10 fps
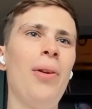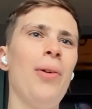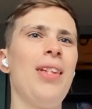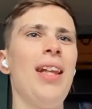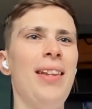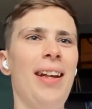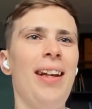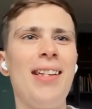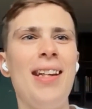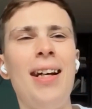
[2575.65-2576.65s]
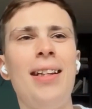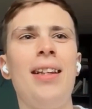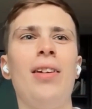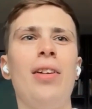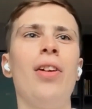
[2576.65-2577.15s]
standing aside
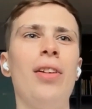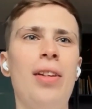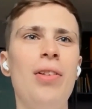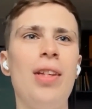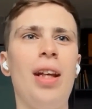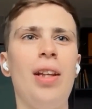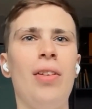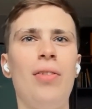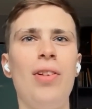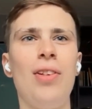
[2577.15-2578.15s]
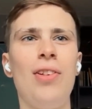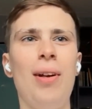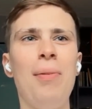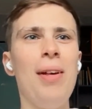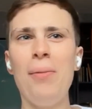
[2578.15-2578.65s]
and not using it on the Research Hub?